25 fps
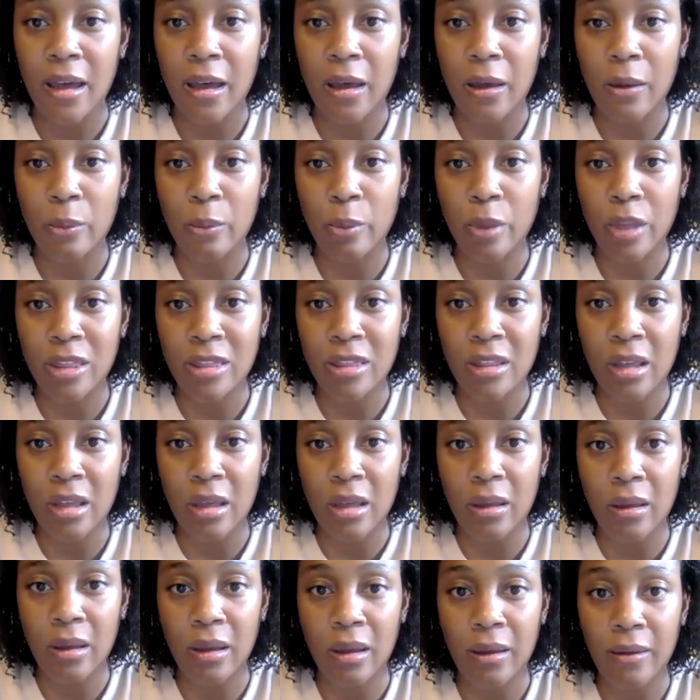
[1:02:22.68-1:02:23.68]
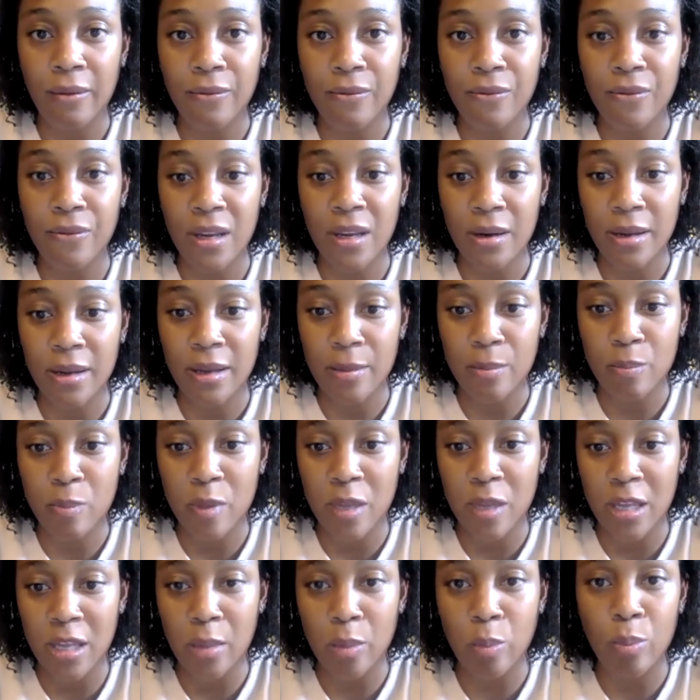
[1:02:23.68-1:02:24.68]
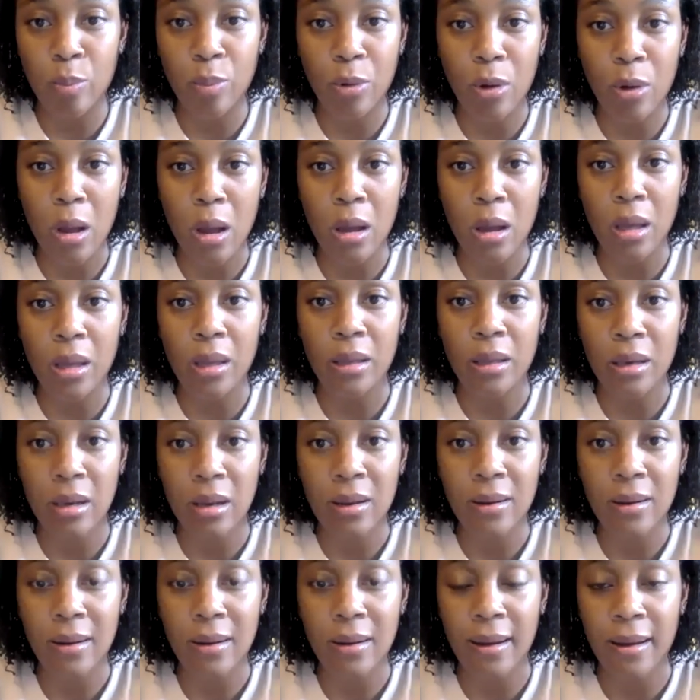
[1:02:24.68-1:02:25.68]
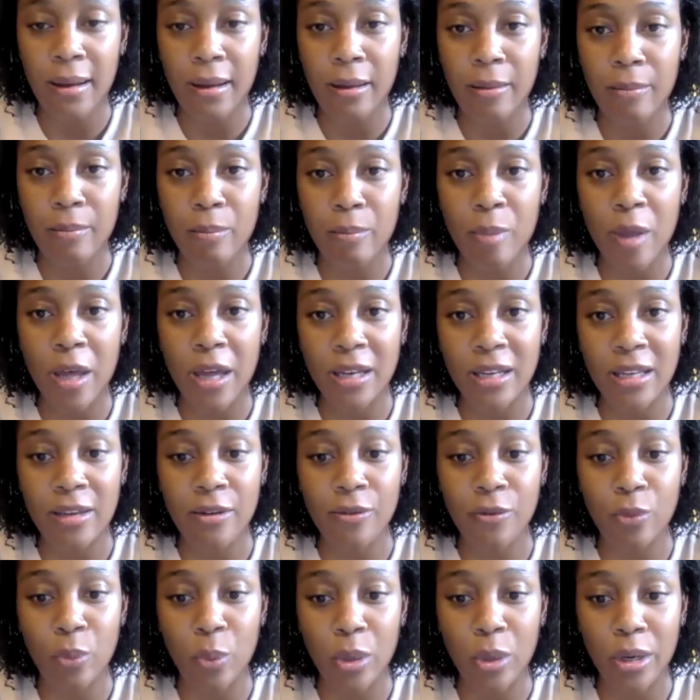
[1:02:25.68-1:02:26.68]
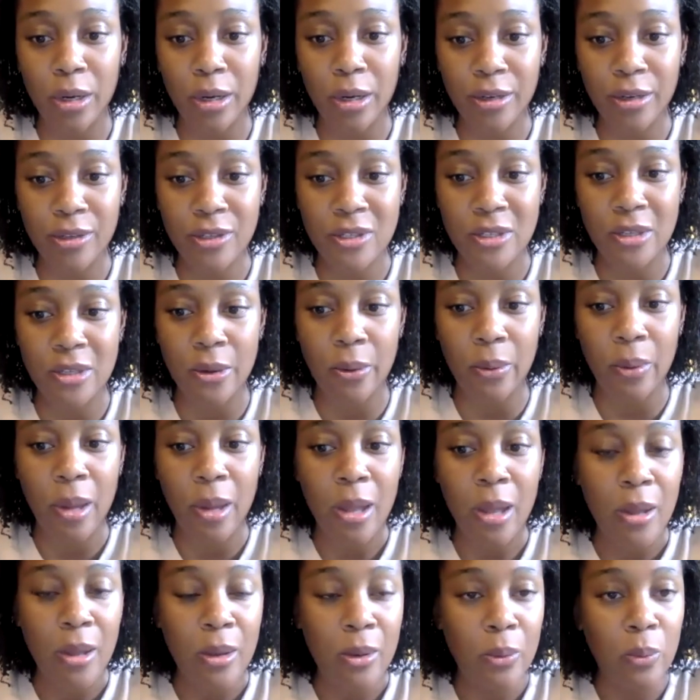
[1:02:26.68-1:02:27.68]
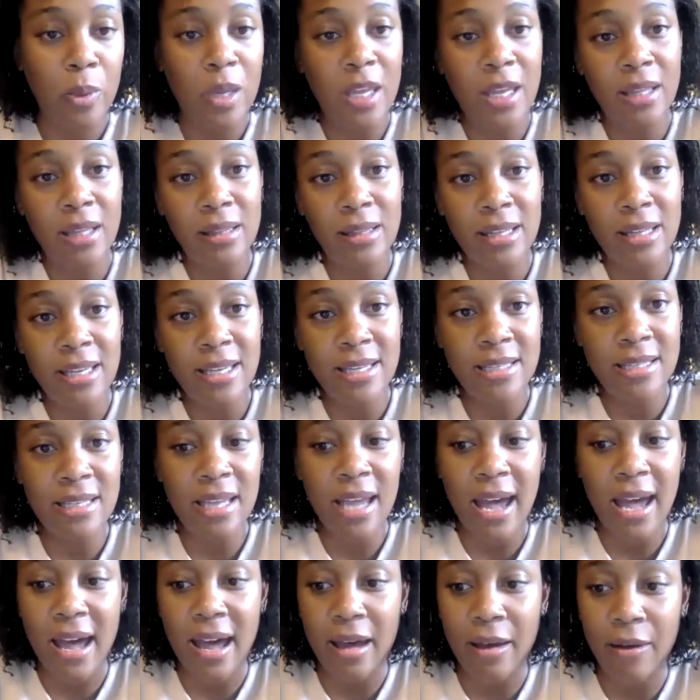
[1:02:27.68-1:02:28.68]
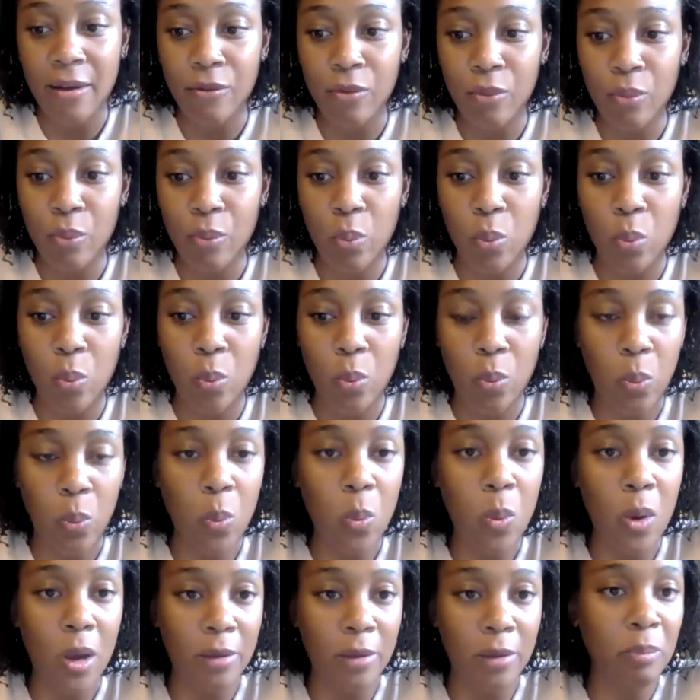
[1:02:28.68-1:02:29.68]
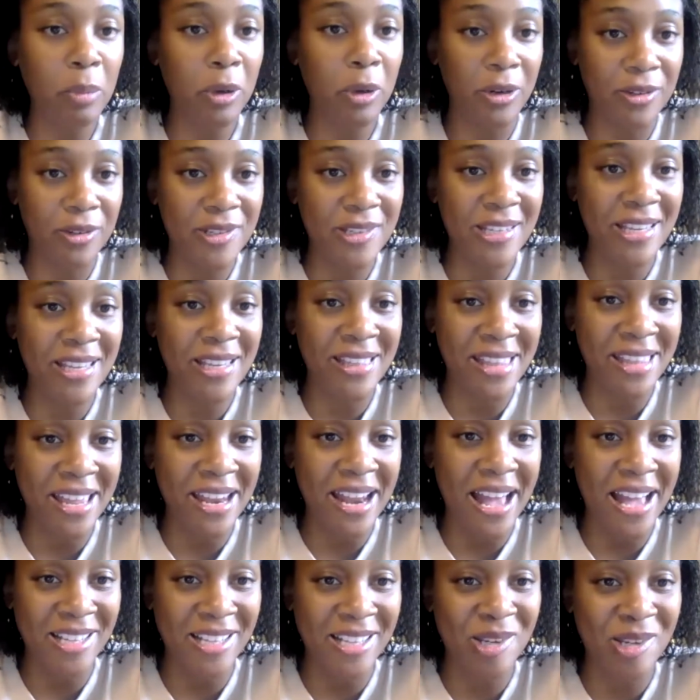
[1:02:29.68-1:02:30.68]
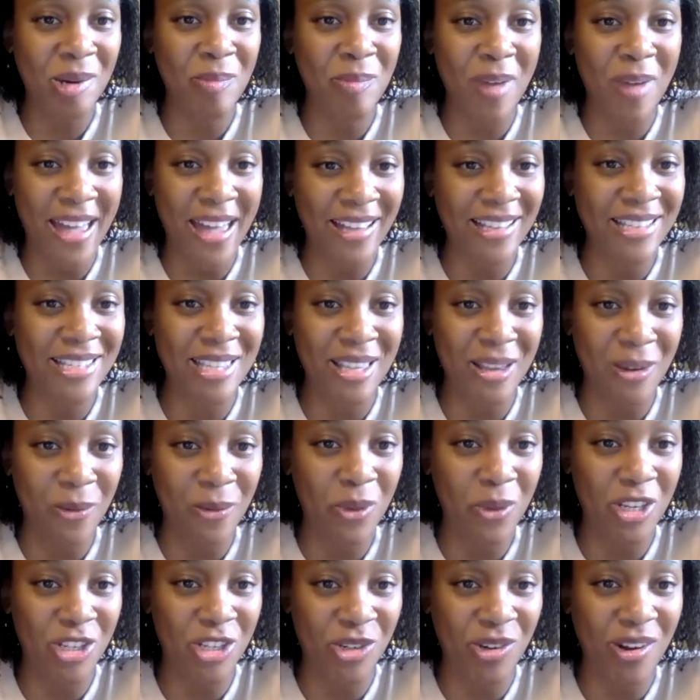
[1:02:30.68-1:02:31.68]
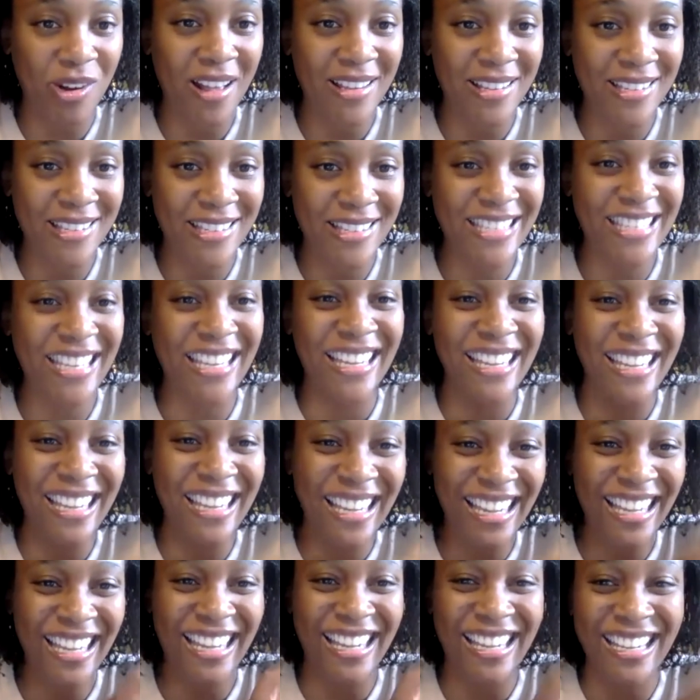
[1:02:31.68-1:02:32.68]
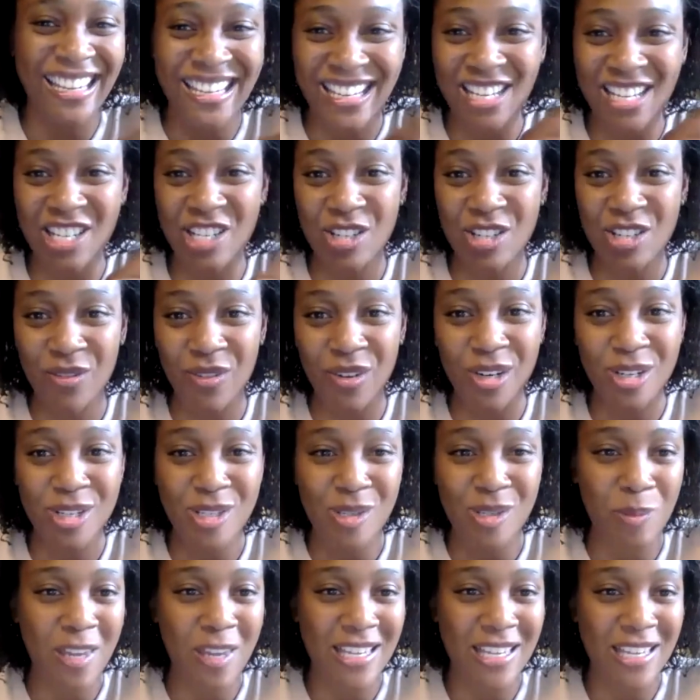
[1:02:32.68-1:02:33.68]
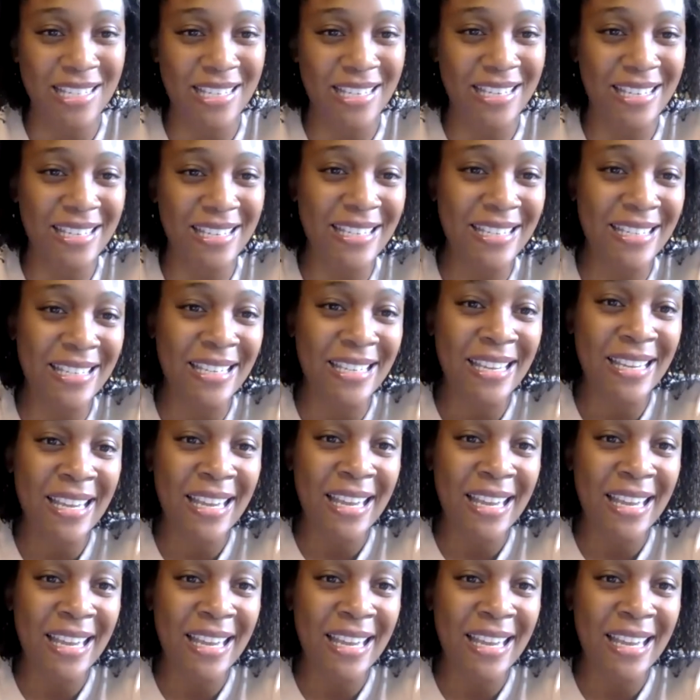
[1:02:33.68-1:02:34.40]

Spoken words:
With a very big, broad body of work. So we at least have one person that has our backs that we trust in each of our spaces.